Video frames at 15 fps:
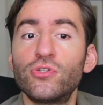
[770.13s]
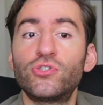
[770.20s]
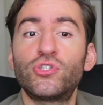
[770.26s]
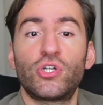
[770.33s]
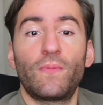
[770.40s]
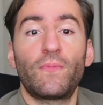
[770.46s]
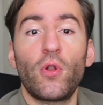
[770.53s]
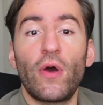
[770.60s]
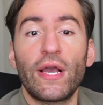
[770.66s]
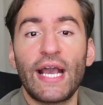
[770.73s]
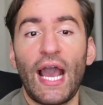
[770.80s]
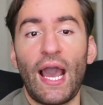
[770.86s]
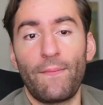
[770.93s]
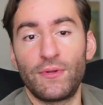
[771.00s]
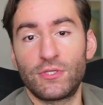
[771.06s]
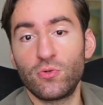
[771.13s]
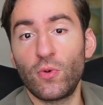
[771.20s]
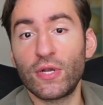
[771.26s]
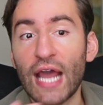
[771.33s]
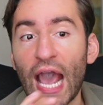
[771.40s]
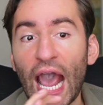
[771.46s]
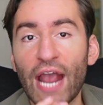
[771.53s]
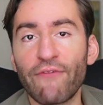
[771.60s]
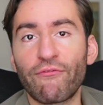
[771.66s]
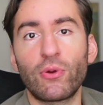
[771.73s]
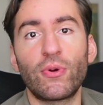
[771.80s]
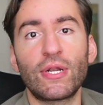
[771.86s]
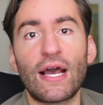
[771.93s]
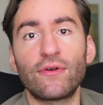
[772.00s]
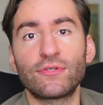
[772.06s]
to deploy capital when
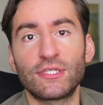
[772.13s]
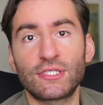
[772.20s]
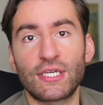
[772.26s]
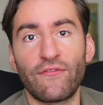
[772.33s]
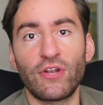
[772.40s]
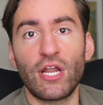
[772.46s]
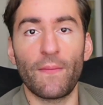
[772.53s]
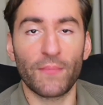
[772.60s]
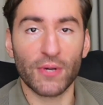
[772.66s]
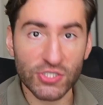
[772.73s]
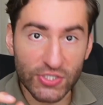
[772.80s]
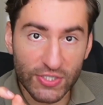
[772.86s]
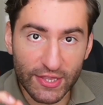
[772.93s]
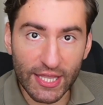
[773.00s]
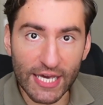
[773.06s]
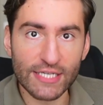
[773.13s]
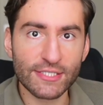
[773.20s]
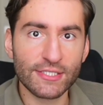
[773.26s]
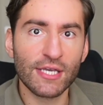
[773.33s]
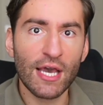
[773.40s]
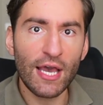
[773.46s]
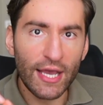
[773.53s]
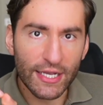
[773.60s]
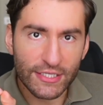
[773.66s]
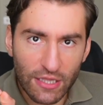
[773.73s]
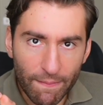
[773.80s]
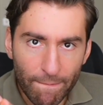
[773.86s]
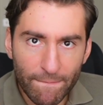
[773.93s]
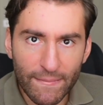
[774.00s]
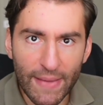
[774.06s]
everyone else has given up, because this is
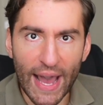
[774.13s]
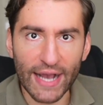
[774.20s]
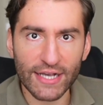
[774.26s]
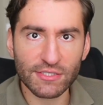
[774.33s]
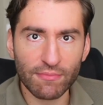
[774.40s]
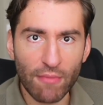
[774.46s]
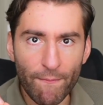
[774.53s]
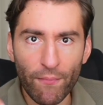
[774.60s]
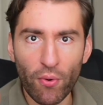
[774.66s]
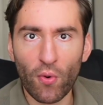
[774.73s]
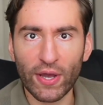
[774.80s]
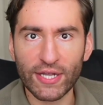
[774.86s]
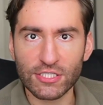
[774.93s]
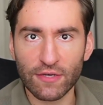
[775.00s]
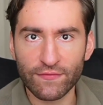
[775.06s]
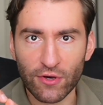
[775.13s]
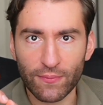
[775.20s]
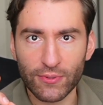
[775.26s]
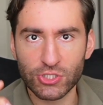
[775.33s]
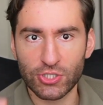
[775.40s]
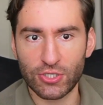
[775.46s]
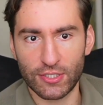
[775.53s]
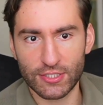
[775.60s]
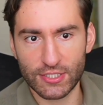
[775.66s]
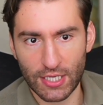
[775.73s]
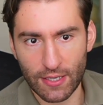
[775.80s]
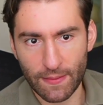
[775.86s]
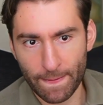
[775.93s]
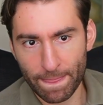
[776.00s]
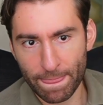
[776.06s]
the maximum point of opportunity.